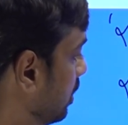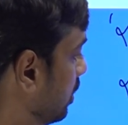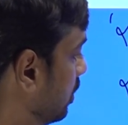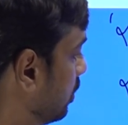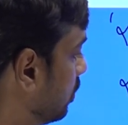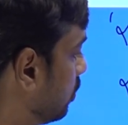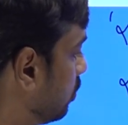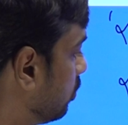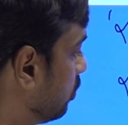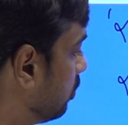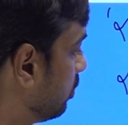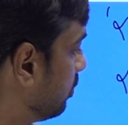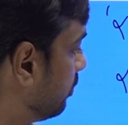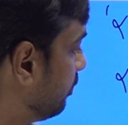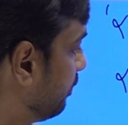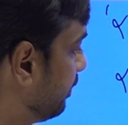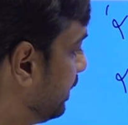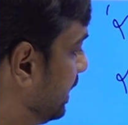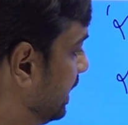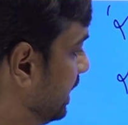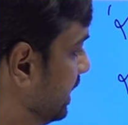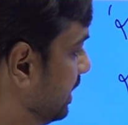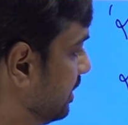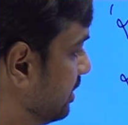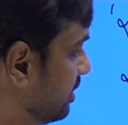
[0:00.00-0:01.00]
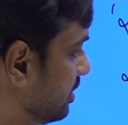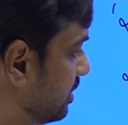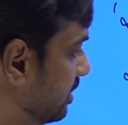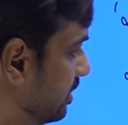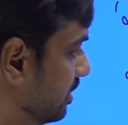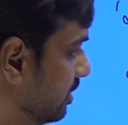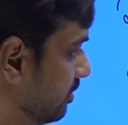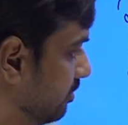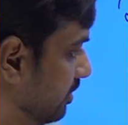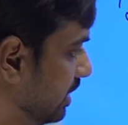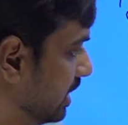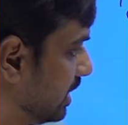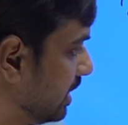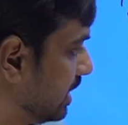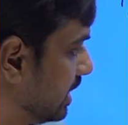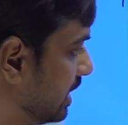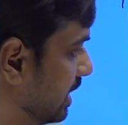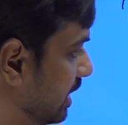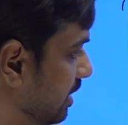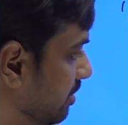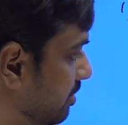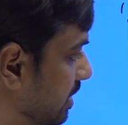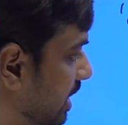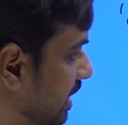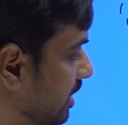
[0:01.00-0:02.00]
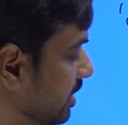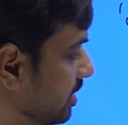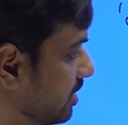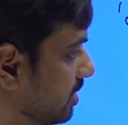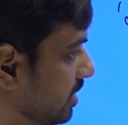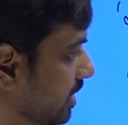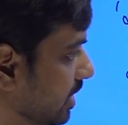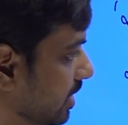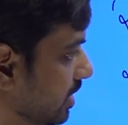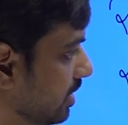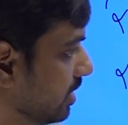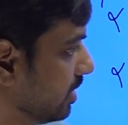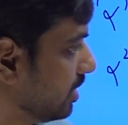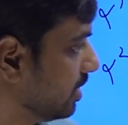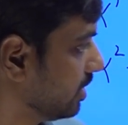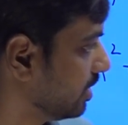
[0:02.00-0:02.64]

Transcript: So B's, we are getting -8,